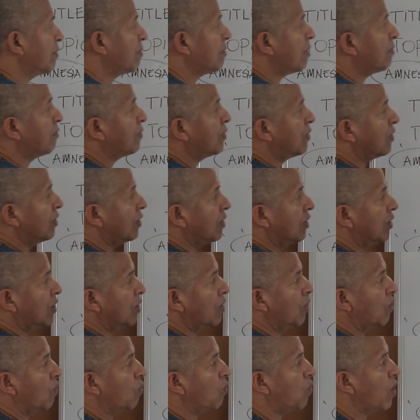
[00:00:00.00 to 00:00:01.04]
remember,
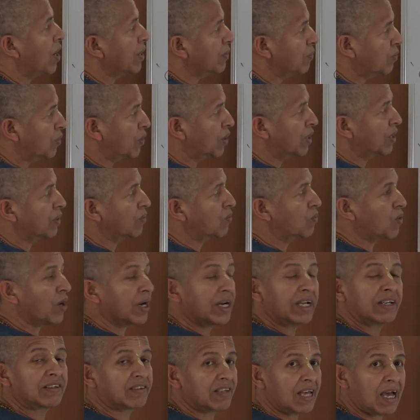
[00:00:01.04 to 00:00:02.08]
one word,
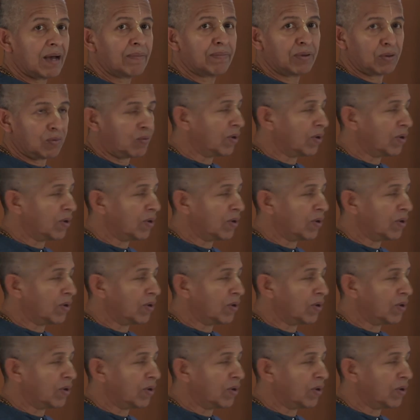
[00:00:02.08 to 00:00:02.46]
one example,